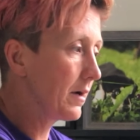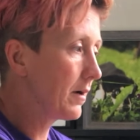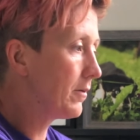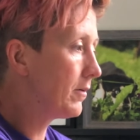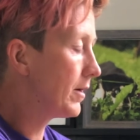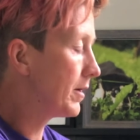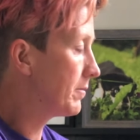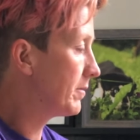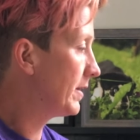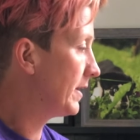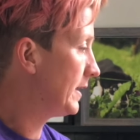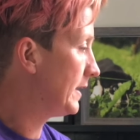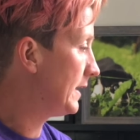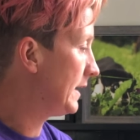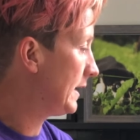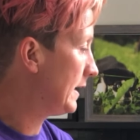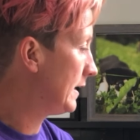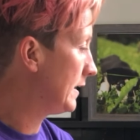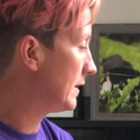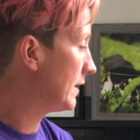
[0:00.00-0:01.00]
oh, I really
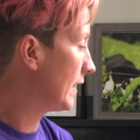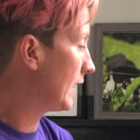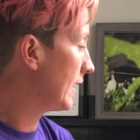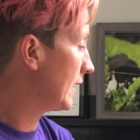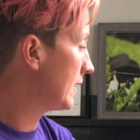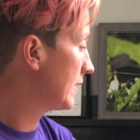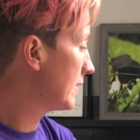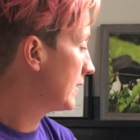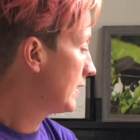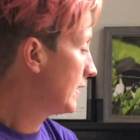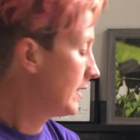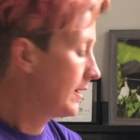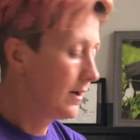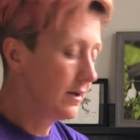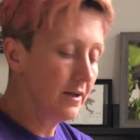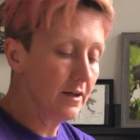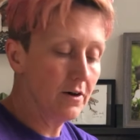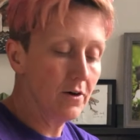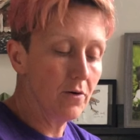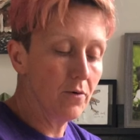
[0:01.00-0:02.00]
need, like,
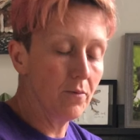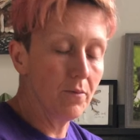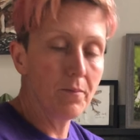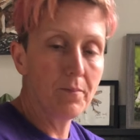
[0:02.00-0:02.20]
you know,